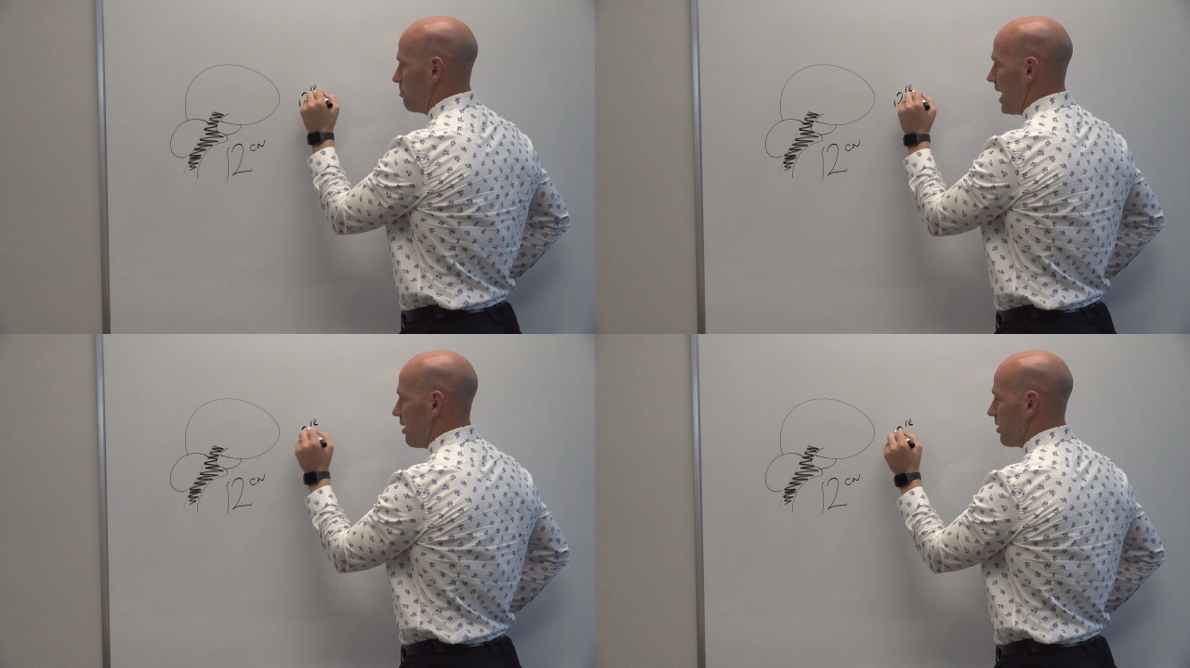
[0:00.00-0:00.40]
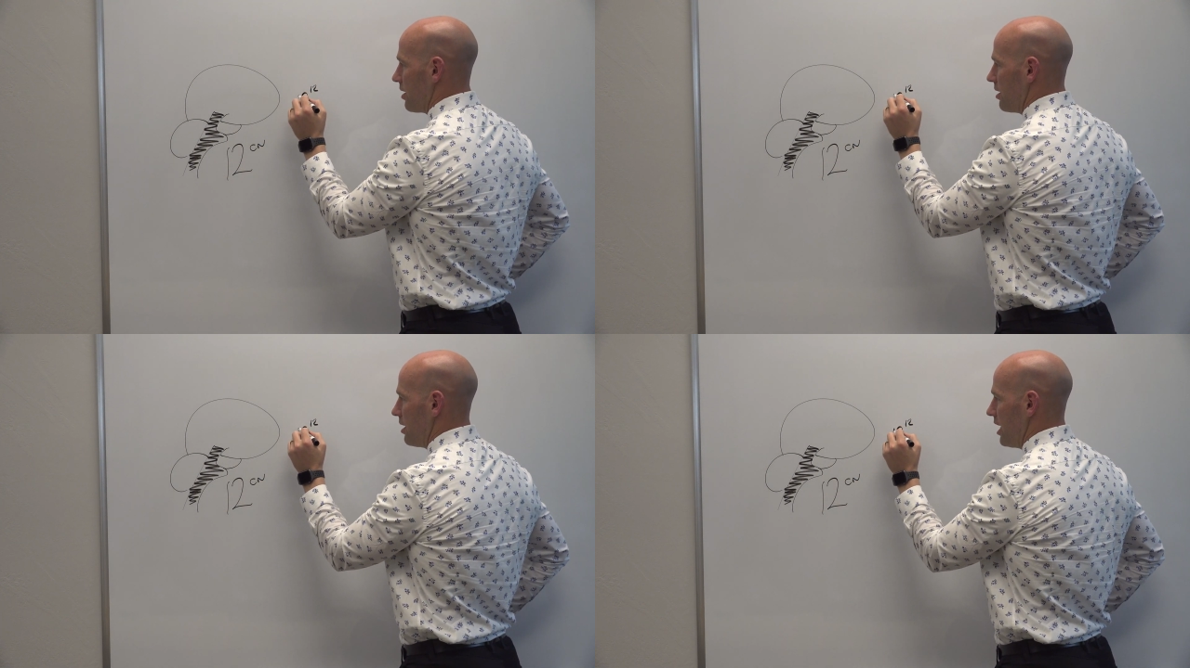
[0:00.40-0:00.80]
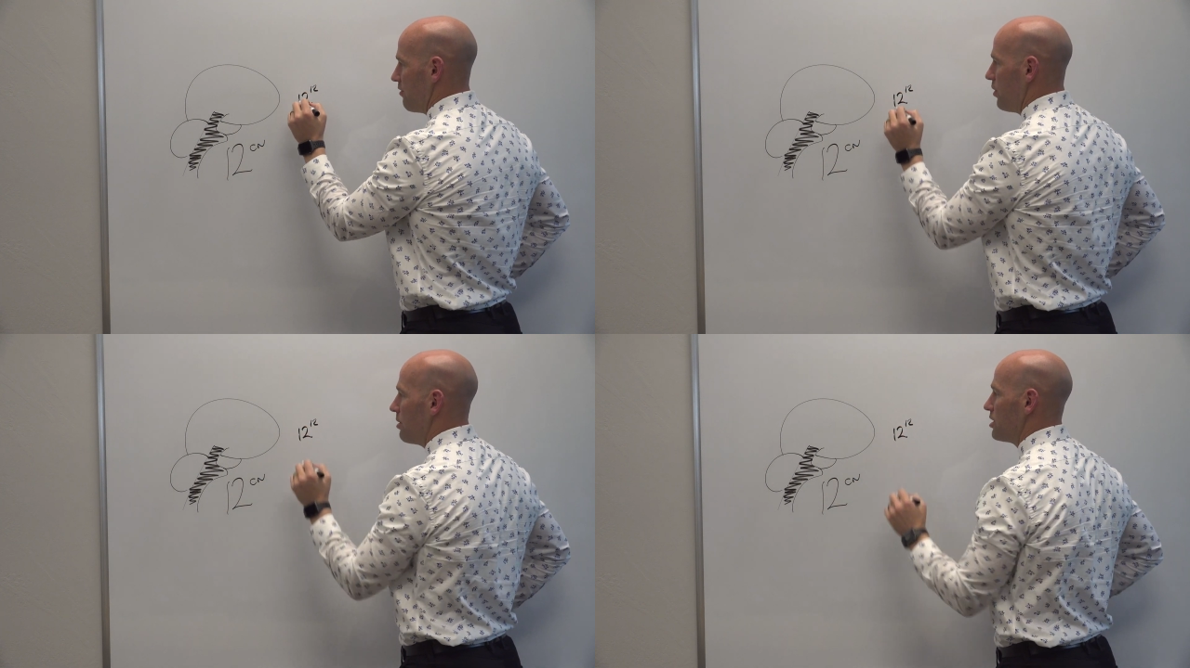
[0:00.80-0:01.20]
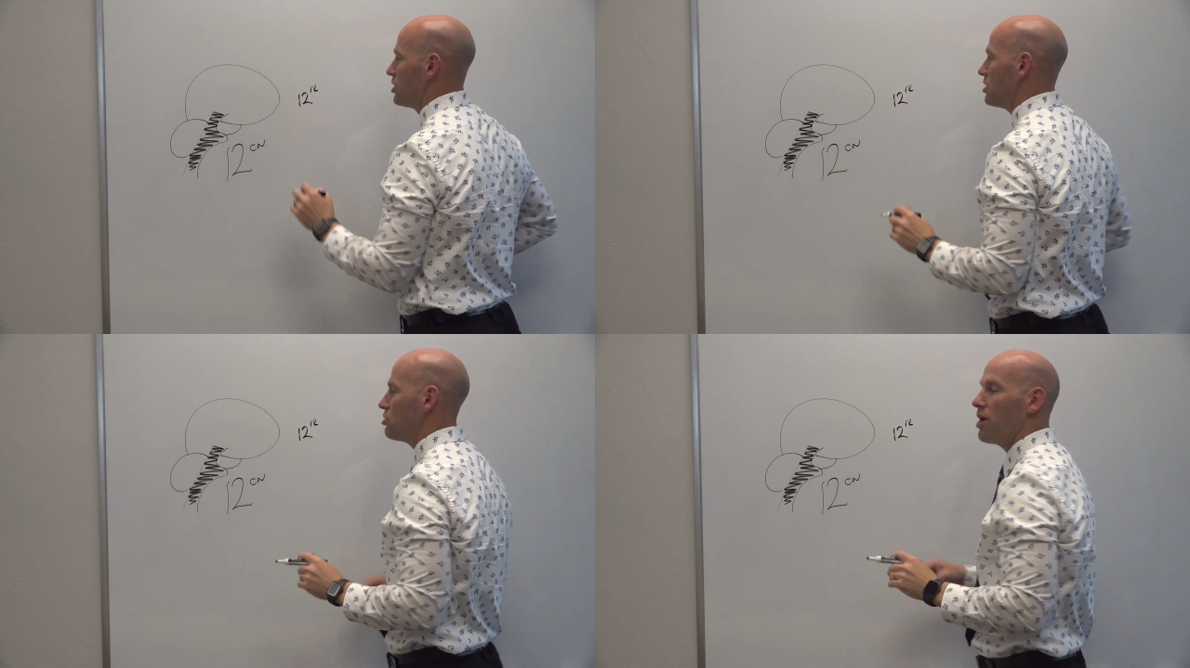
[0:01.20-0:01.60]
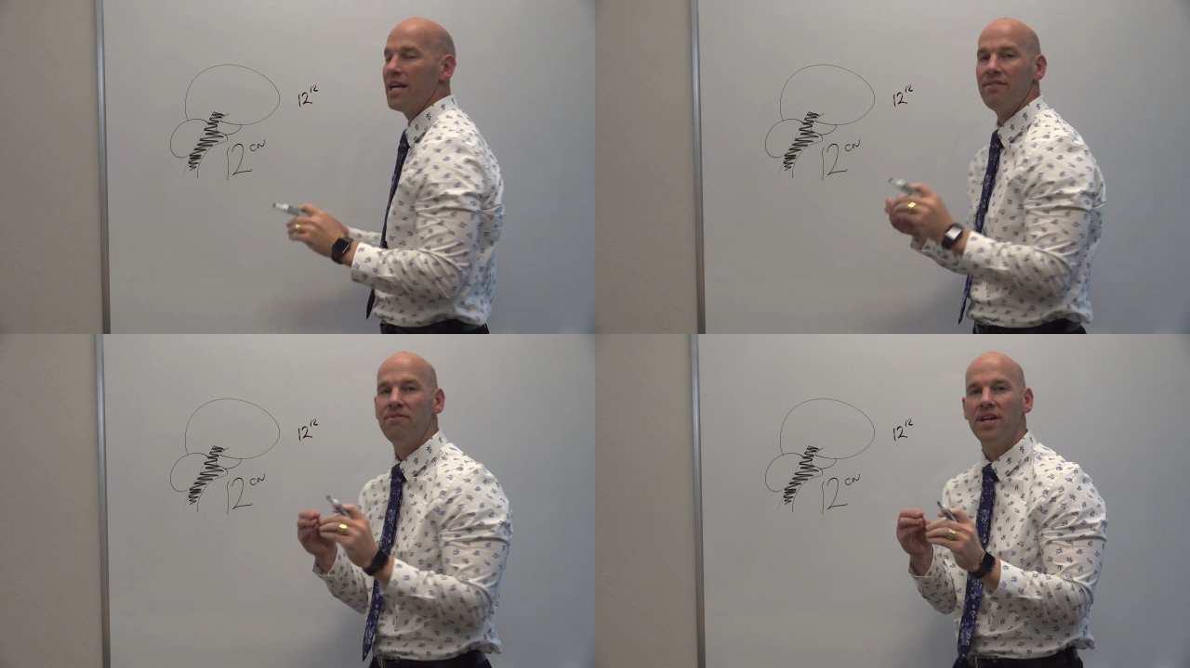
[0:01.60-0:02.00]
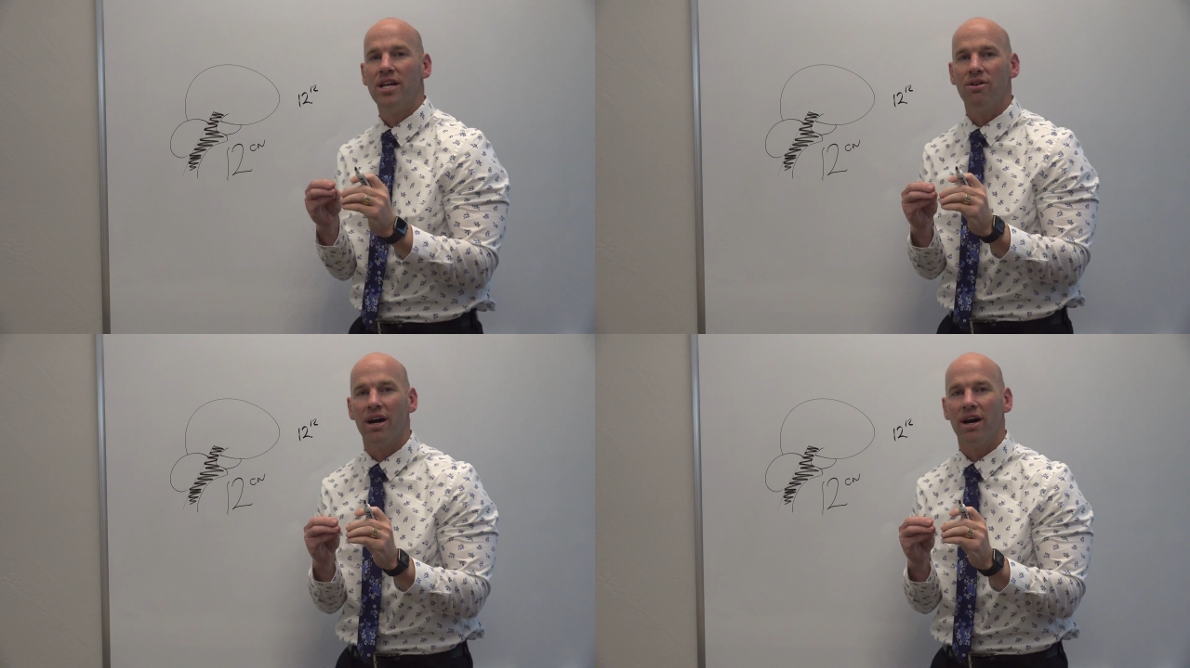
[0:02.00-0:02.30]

power, if we were just trying to figure